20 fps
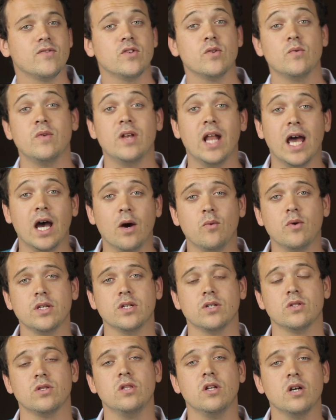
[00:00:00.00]
So now what
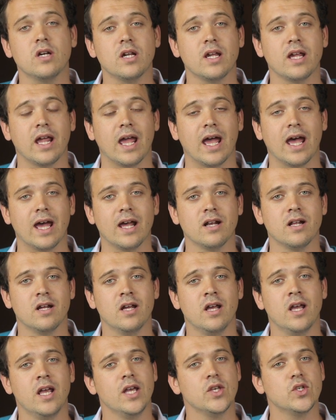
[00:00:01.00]
you're looking at
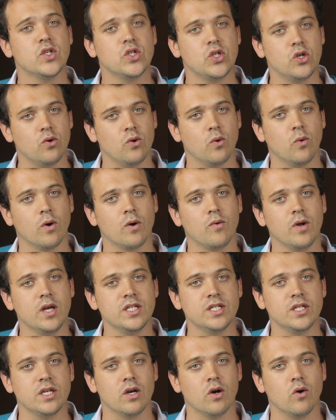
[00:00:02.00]
is a 2-to-1
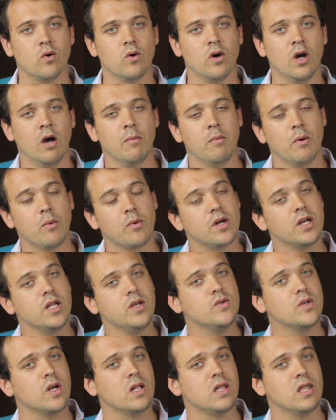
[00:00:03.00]
ratio, but we're going to
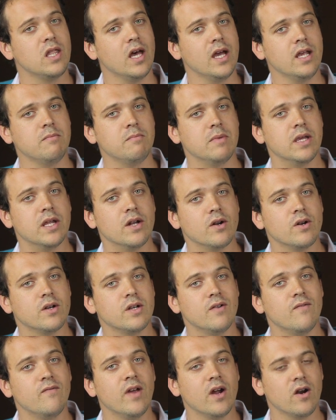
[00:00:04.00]
use our light meter
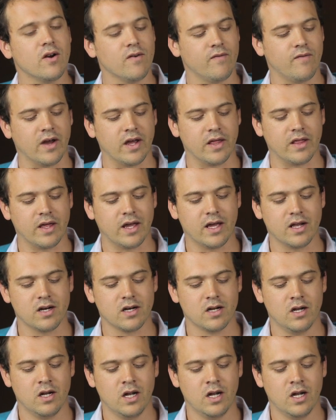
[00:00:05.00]
to verify that.